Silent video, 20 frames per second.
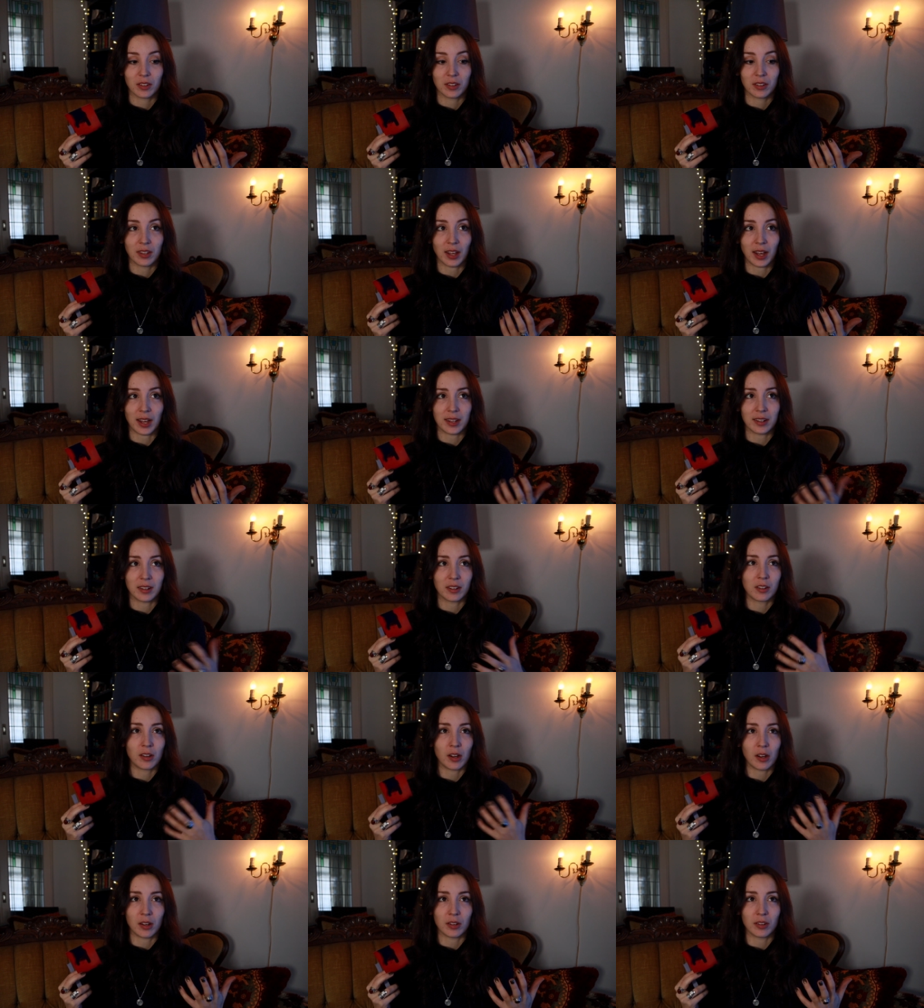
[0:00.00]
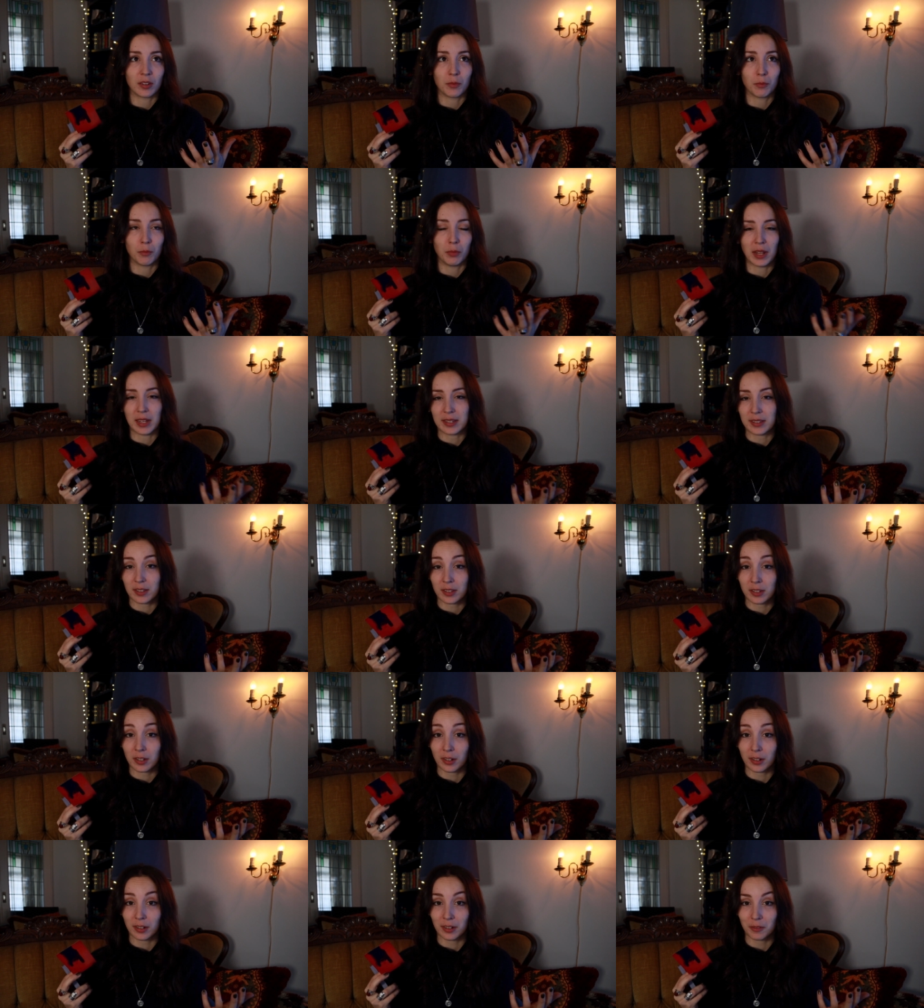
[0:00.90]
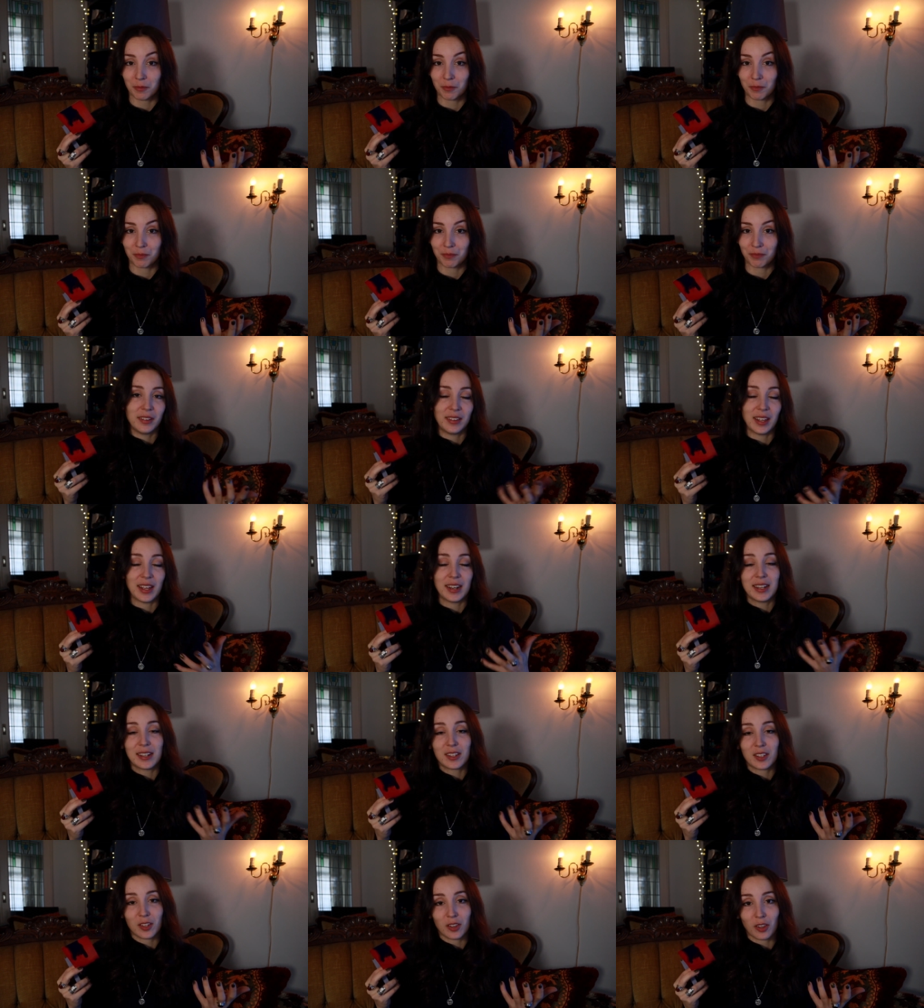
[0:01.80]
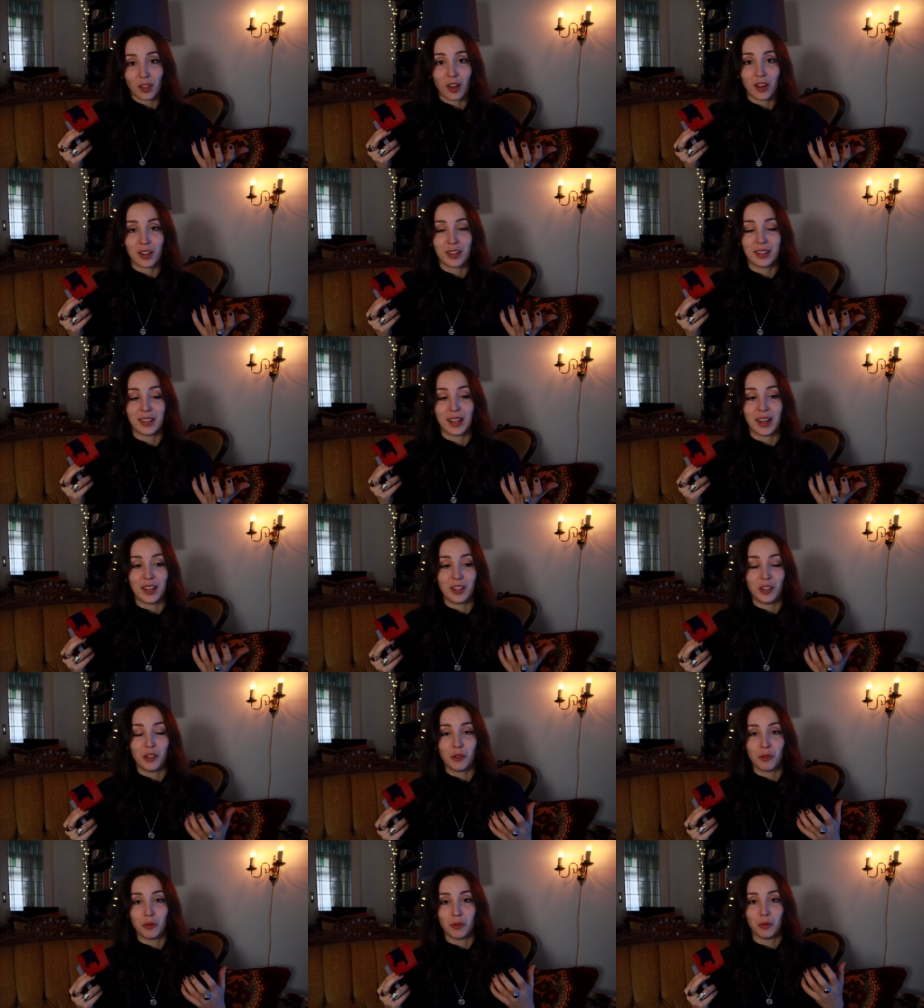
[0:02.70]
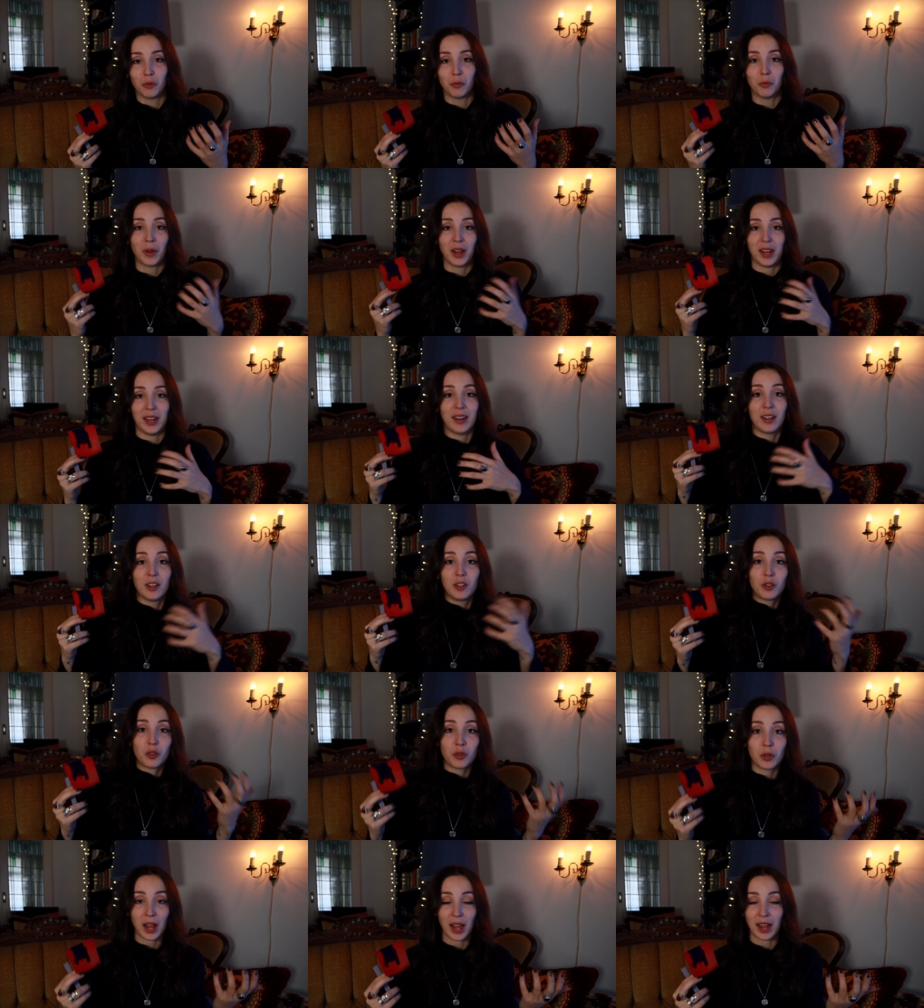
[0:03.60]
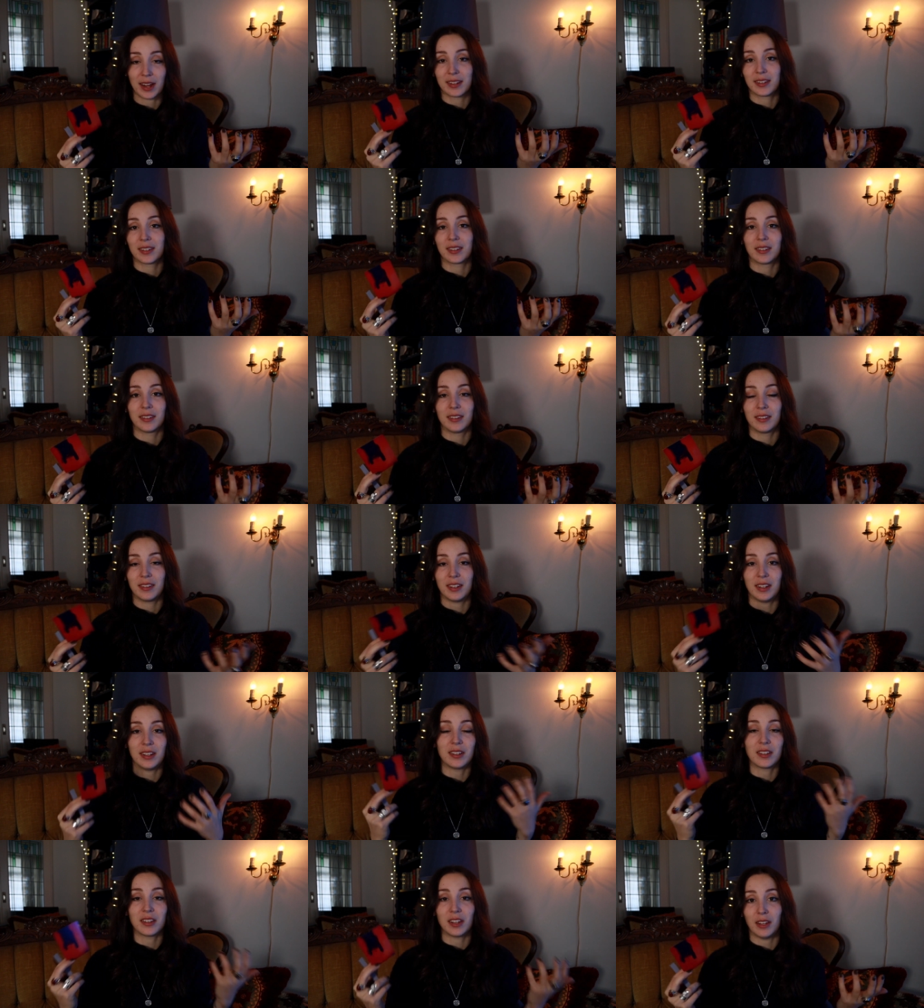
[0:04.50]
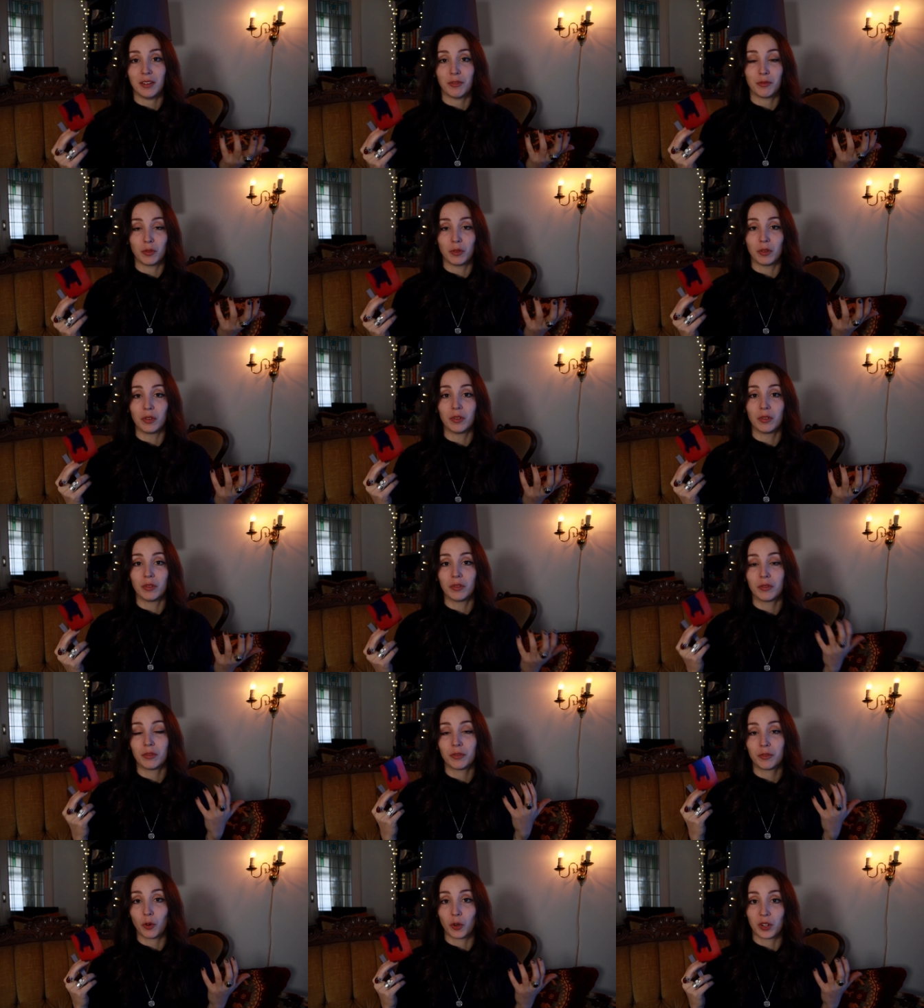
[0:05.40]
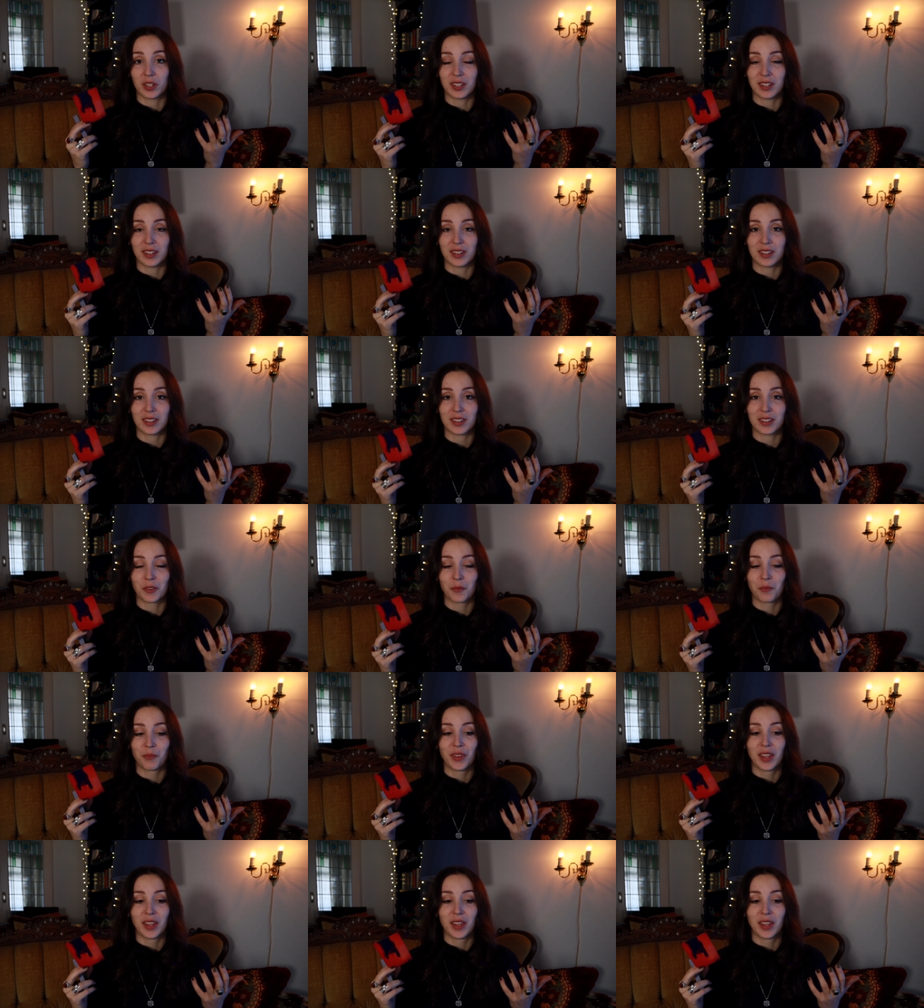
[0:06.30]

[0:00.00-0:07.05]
that God blesses her, then it's thought that you might attract these evil forces.